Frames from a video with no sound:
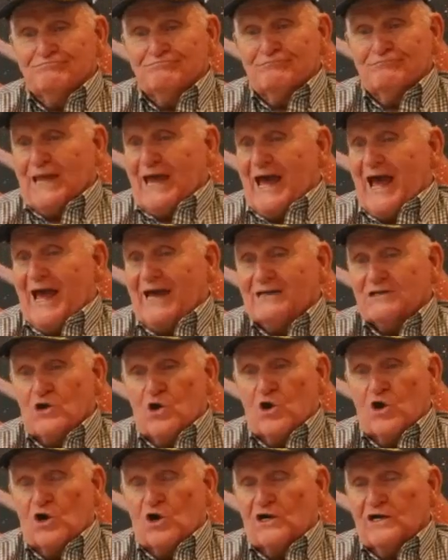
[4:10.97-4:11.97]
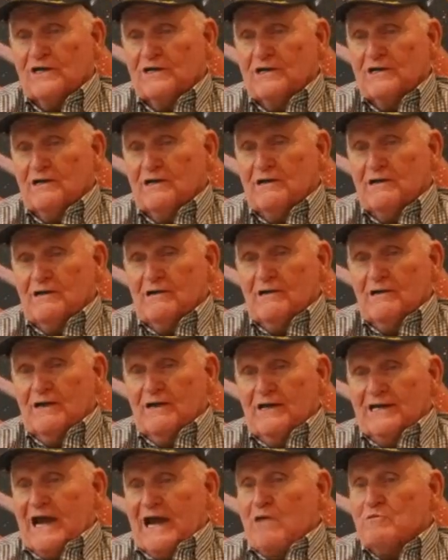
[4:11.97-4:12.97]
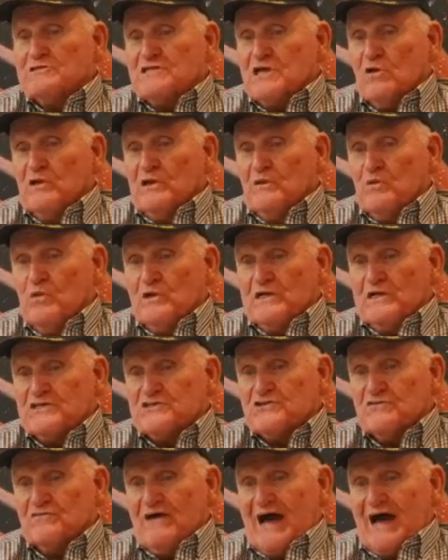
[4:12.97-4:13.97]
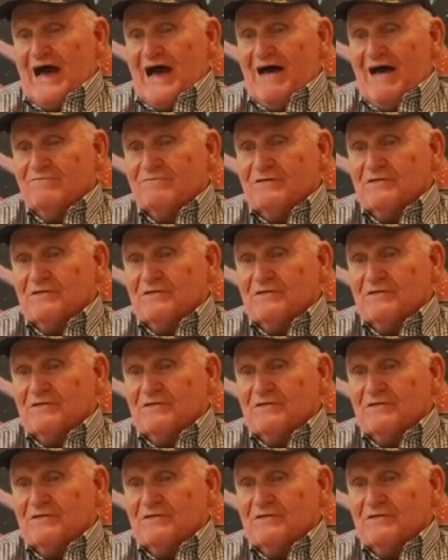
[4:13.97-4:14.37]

black, dark, and I was the only one that survived.